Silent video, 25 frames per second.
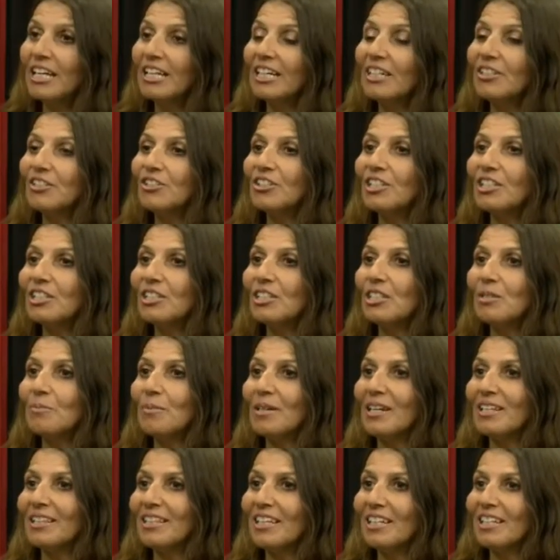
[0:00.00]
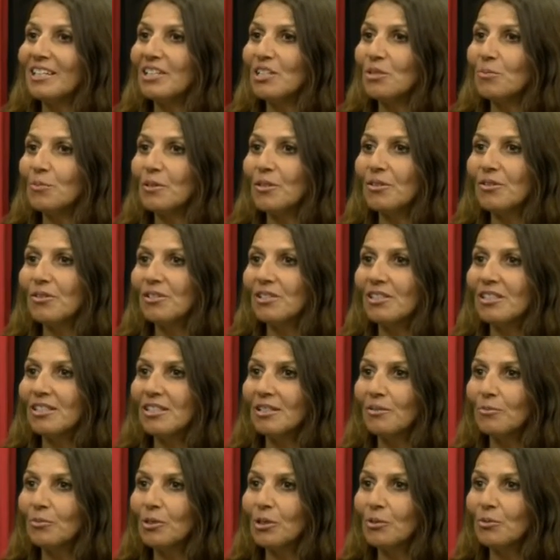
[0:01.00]
Can you tell us about that experience
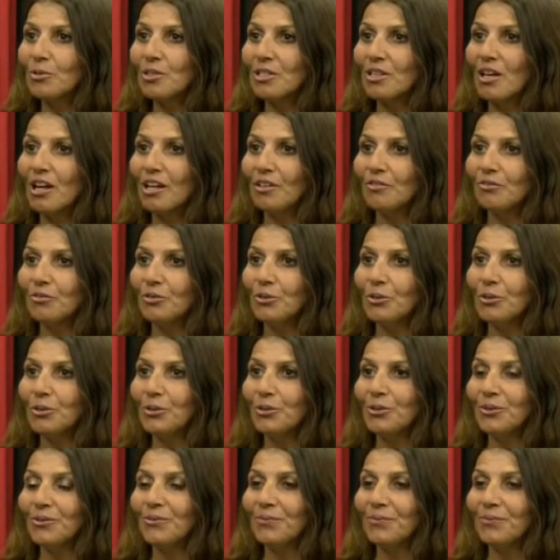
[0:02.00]
and what it was like for you?